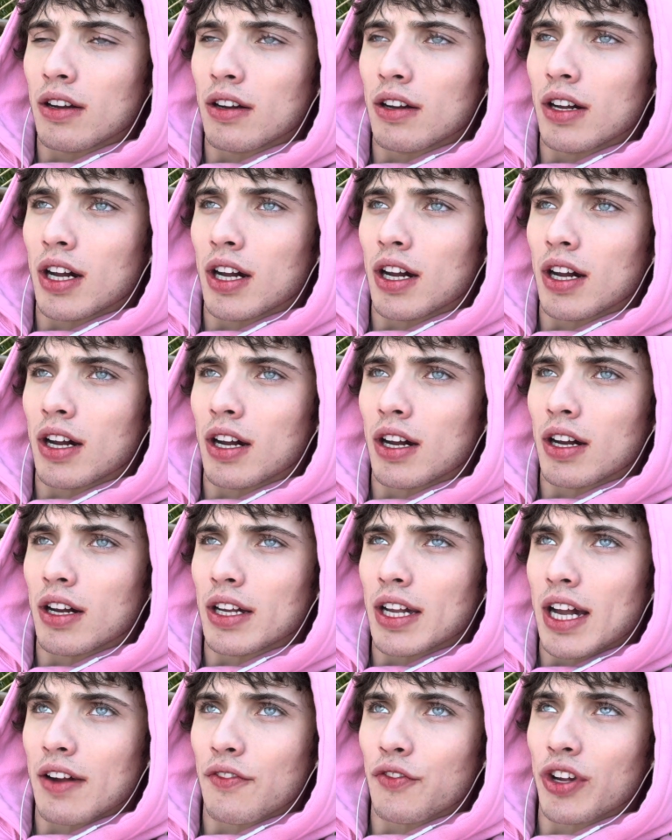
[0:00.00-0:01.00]

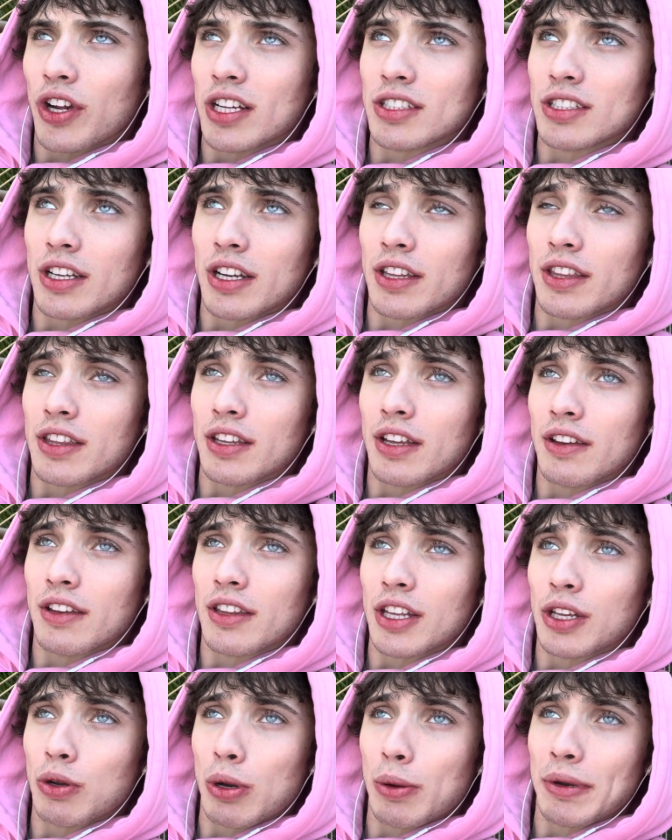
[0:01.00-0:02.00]
yeah, if you guys have
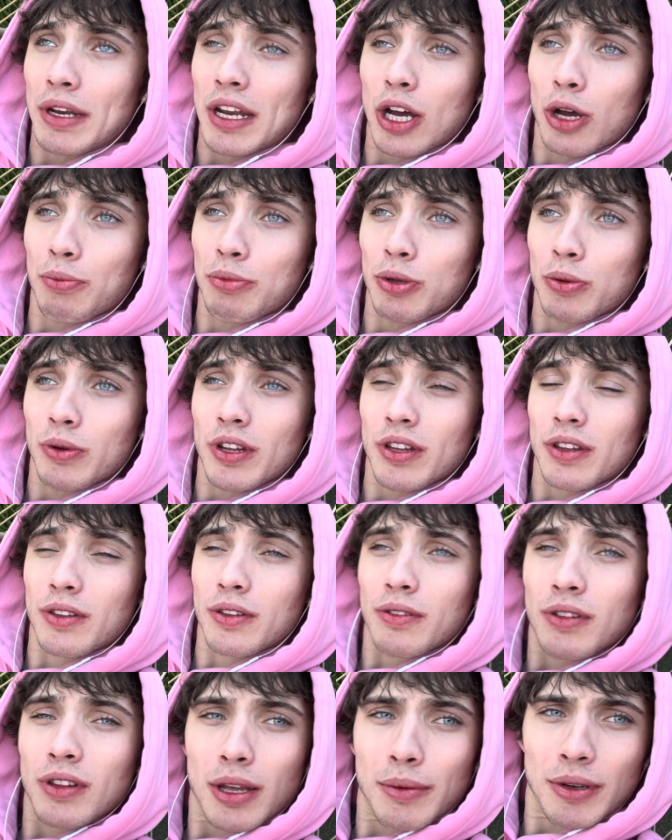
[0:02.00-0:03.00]
anything you want me to help you with,
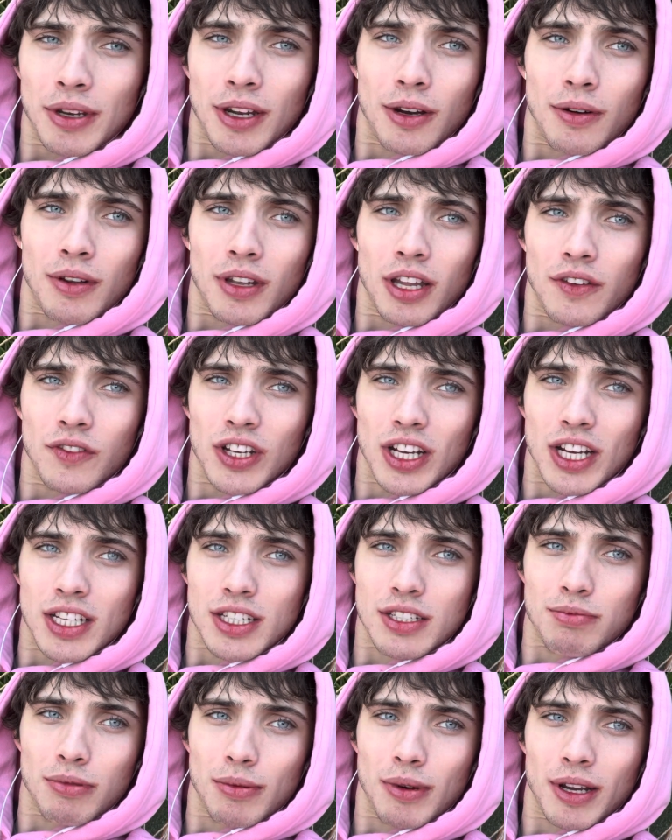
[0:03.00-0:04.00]
let me know. Love you
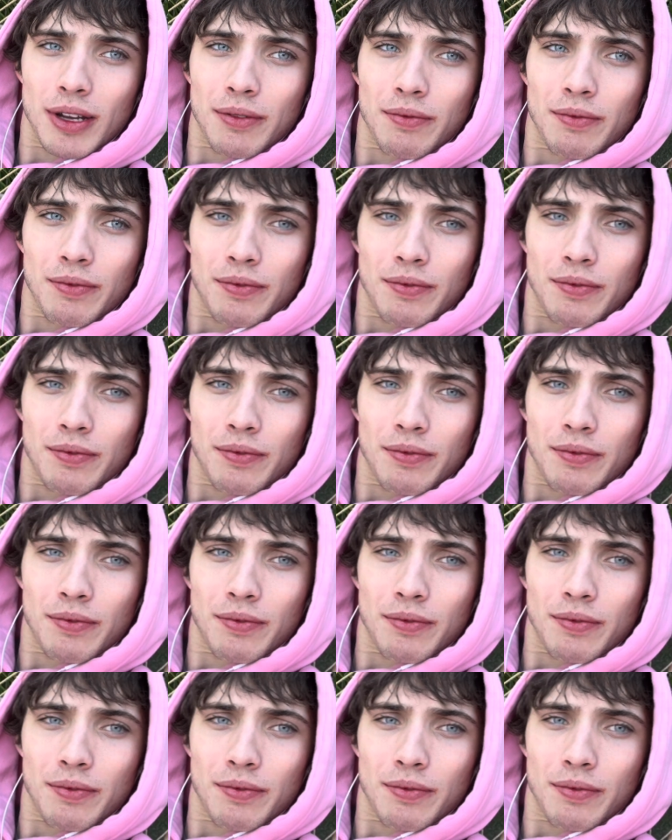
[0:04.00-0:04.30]
guys. Bye-bye.